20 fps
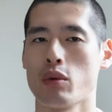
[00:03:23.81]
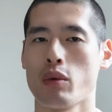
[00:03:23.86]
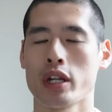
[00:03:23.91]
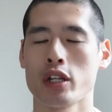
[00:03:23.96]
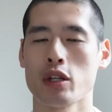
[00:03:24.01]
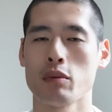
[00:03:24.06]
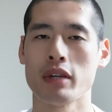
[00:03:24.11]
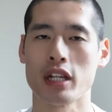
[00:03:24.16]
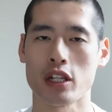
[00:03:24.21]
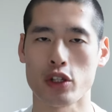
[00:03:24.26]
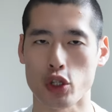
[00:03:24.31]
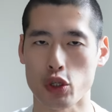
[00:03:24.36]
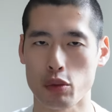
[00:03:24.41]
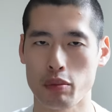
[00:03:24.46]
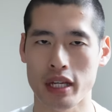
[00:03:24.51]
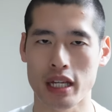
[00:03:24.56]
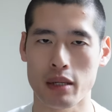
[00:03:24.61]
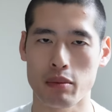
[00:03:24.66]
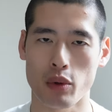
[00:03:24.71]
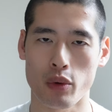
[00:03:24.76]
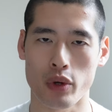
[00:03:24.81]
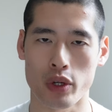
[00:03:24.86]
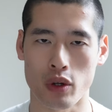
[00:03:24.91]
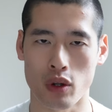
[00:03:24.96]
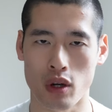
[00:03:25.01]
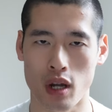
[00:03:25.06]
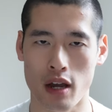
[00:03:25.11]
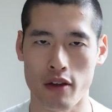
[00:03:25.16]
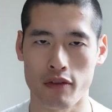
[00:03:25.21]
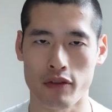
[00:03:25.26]
When you meet new people in
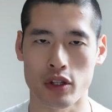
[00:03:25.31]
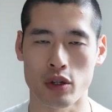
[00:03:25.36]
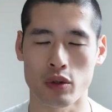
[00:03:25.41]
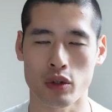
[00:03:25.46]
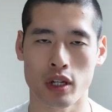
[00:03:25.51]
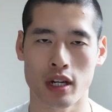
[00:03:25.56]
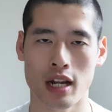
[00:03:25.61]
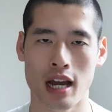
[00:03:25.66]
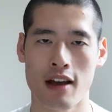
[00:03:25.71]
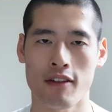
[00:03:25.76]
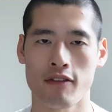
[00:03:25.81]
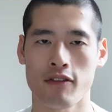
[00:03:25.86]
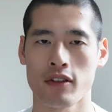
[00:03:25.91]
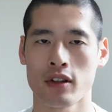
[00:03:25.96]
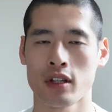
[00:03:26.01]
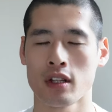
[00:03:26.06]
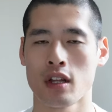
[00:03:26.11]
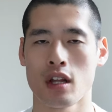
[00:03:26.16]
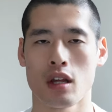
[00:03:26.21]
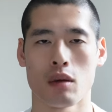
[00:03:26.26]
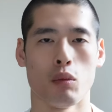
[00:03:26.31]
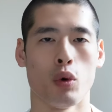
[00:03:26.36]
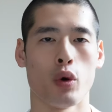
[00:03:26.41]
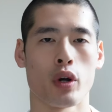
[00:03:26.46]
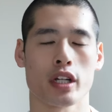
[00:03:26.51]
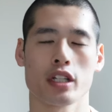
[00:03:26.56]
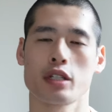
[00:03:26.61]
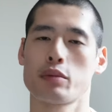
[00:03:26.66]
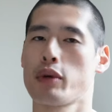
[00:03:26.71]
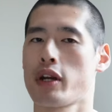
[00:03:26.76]
your life, you're gonna have
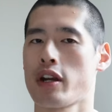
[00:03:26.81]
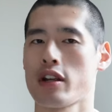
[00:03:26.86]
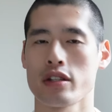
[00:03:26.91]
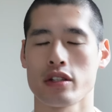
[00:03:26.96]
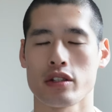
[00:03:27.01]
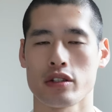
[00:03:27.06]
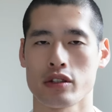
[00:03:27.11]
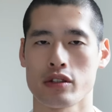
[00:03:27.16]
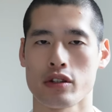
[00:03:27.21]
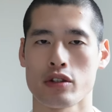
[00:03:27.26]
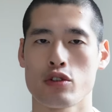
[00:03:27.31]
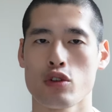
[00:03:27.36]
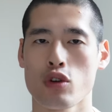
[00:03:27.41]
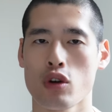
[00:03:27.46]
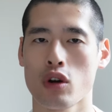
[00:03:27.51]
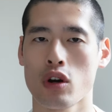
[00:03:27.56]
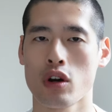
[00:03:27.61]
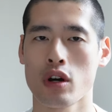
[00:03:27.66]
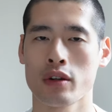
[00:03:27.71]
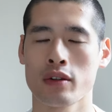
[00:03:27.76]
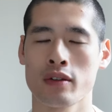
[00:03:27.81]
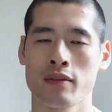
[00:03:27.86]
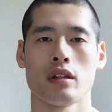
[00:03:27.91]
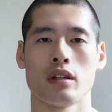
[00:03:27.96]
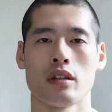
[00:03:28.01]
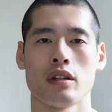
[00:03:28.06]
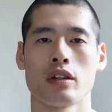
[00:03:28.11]
more experiences to draw on.